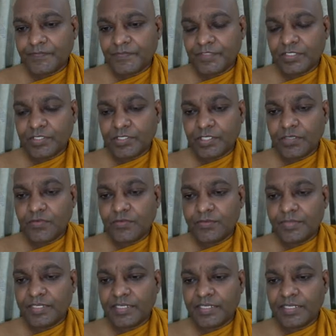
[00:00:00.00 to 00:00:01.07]
curve
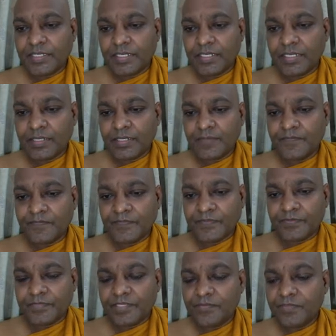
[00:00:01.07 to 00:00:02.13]
may
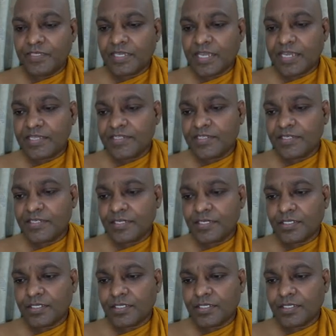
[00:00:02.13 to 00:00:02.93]
when we add